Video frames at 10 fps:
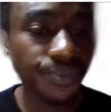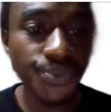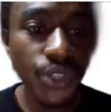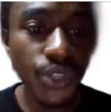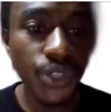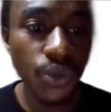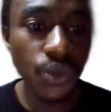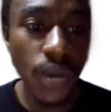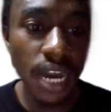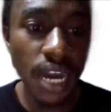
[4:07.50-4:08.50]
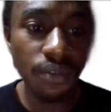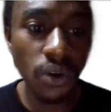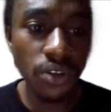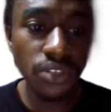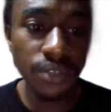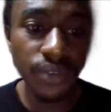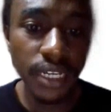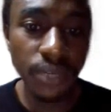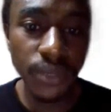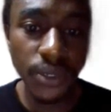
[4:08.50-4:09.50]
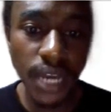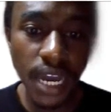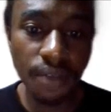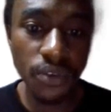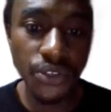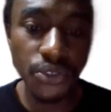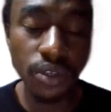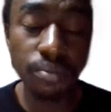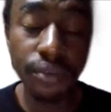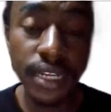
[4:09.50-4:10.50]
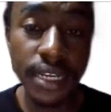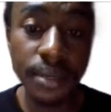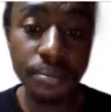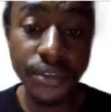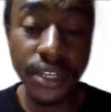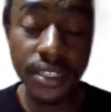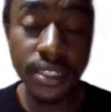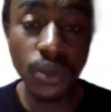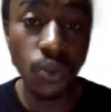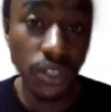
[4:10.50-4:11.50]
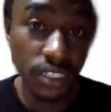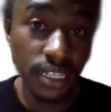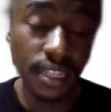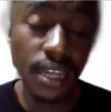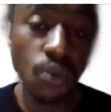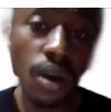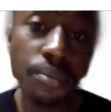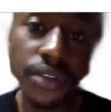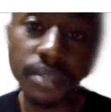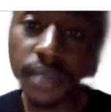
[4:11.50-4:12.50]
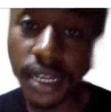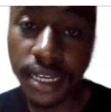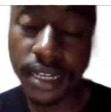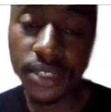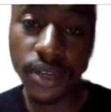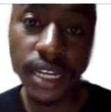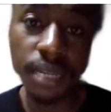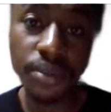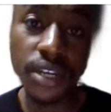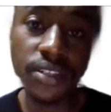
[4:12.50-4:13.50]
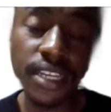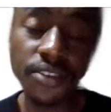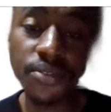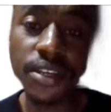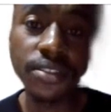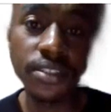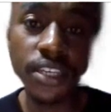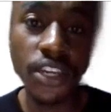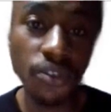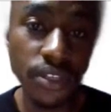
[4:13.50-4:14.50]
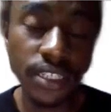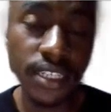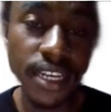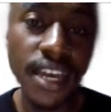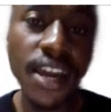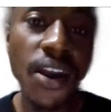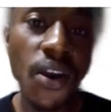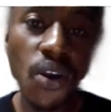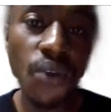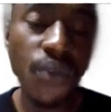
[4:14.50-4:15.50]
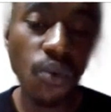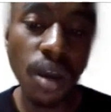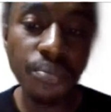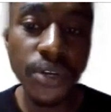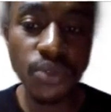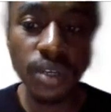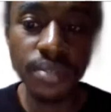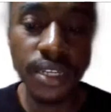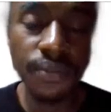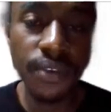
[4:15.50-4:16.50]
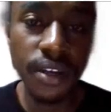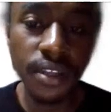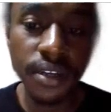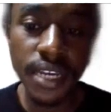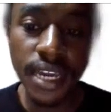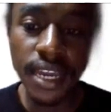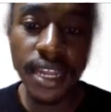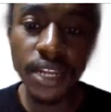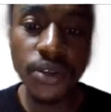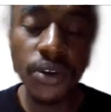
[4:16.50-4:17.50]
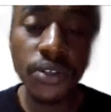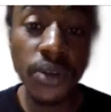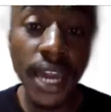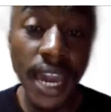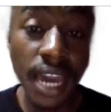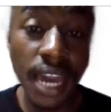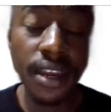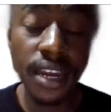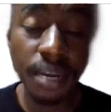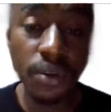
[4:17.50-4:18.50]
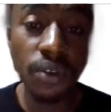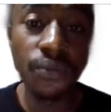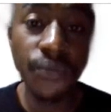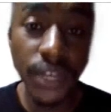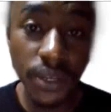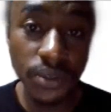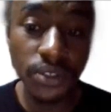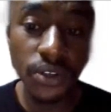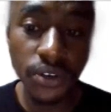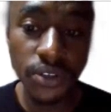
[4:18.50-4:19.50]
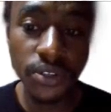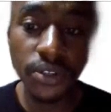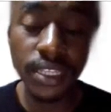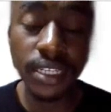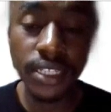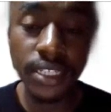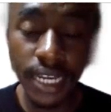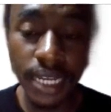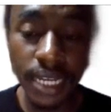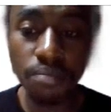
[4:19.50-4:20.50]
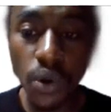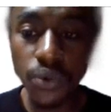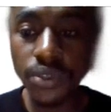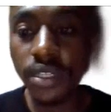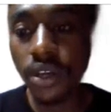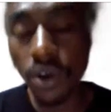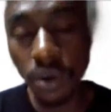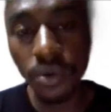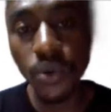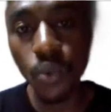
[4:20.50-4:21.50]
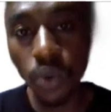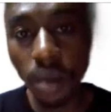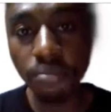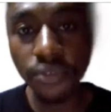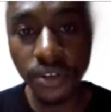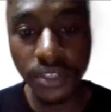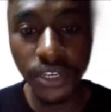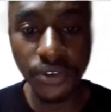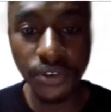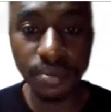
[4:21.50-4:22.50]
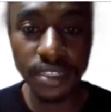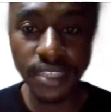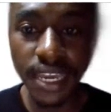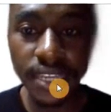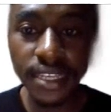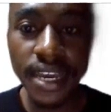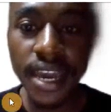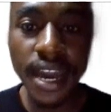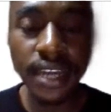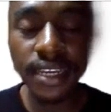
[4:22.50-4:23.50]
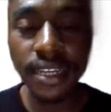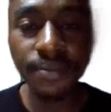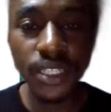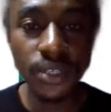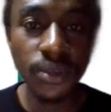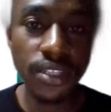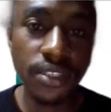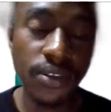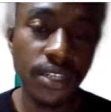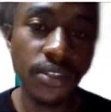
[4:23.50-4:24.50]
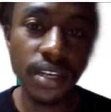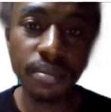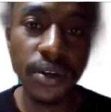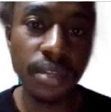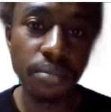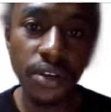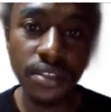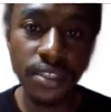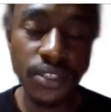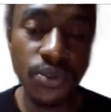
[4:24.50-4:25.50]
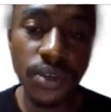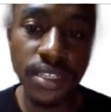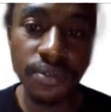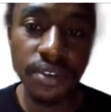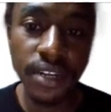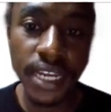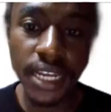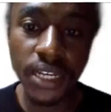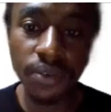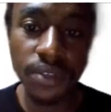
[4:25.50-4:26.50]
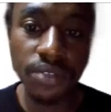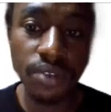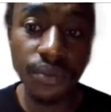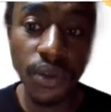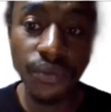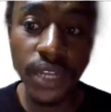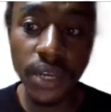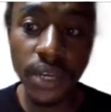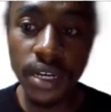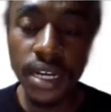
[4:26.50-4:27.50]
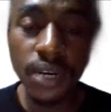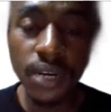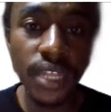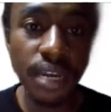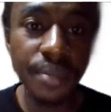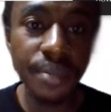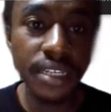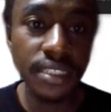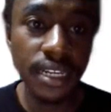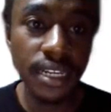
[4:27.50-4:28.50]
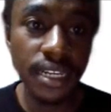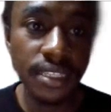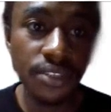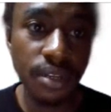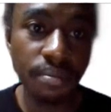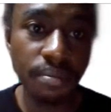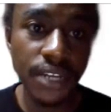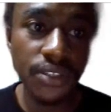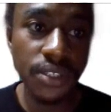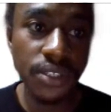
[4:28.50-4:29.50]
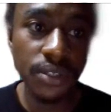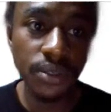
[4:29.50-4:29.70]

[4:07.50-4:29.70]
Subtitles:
We do have Ultraviolet, we do have Control Press, which is another WordPress plugin to help you actually increase the security of your WordPress website further. And I do also have a couple of video tutorials on the 10 most common WordPress security mistakes. Again, we're just going to talk about the bonuses towards the very end of this review video. With that being said, let's get straight back to